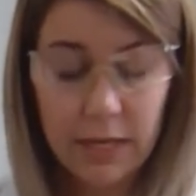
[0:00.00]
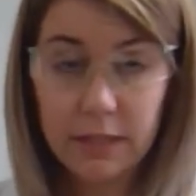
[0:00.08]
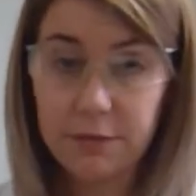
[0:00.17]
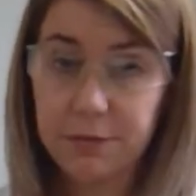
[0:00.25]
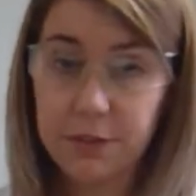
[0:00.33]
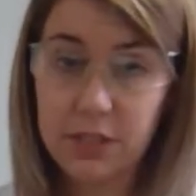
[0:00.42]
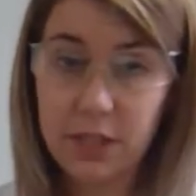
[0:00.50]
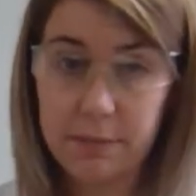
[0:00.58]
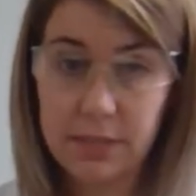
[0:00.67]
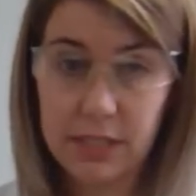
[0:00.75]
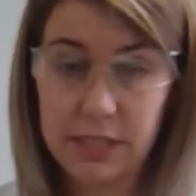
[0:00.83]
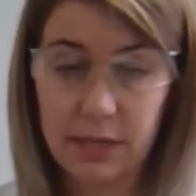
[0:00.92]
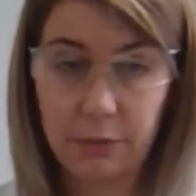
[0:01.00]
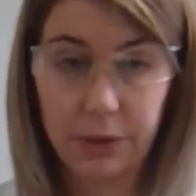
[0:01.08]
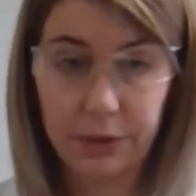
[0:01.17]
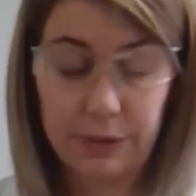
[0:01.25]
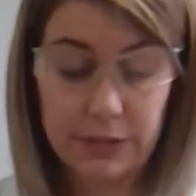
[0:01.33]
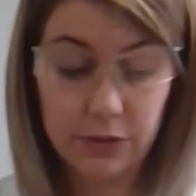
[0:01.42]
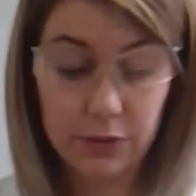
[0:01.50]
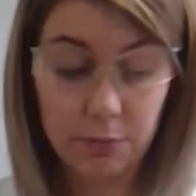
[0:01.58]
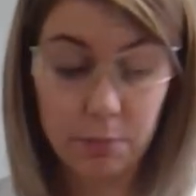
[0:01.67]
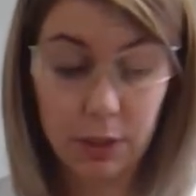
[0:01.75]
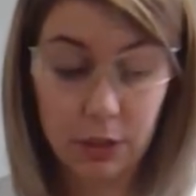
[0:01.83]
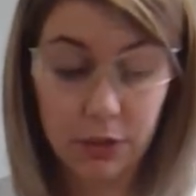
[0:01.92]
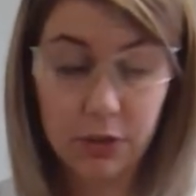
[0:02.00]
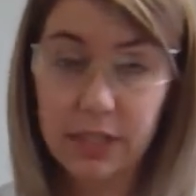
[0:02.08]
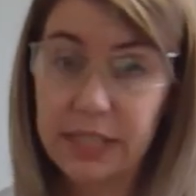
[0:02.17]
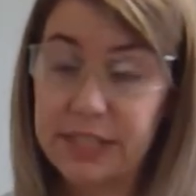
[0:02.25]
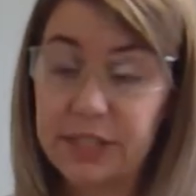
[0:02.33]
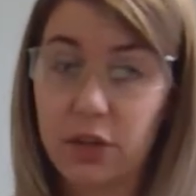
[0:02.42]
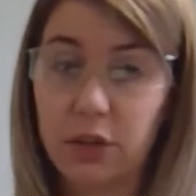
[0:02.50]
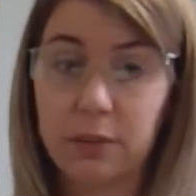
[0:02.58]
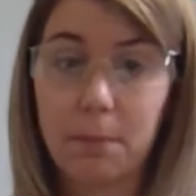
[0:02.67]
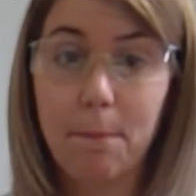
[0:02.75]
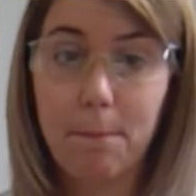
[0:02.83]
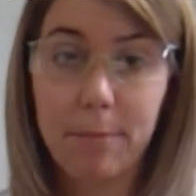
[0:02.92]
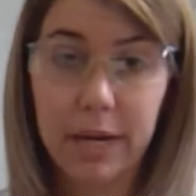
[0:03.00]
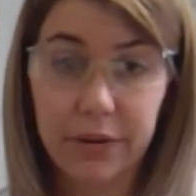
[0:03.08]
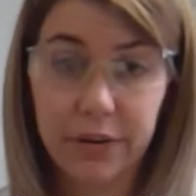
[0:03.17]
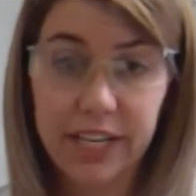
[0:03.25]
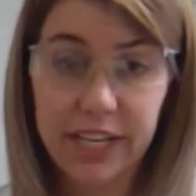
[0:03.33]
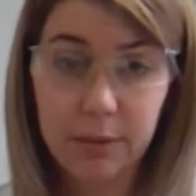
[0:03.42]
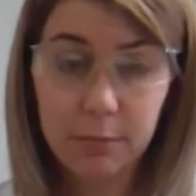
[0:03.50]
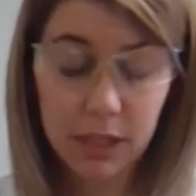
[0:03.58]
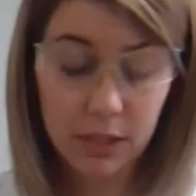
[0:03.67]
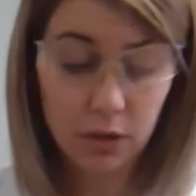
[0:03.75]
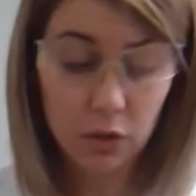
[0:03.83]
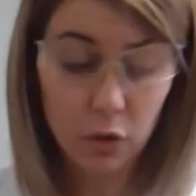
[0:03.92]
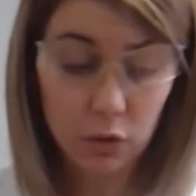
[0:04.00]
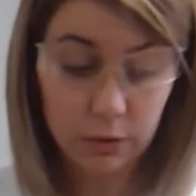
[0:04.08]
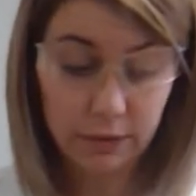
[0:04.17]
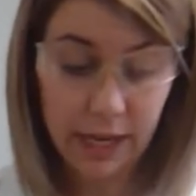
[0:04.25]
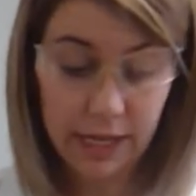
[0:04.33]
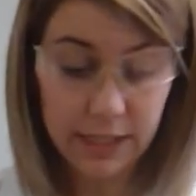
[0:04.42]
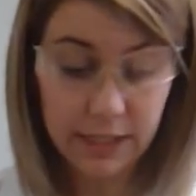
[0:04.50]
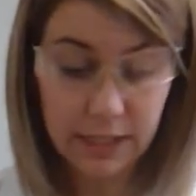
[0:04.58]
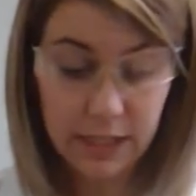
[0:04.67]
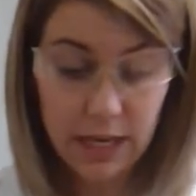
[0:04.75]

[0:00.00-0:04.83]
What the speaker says: The first substance that we're going to burn is called barium chloride.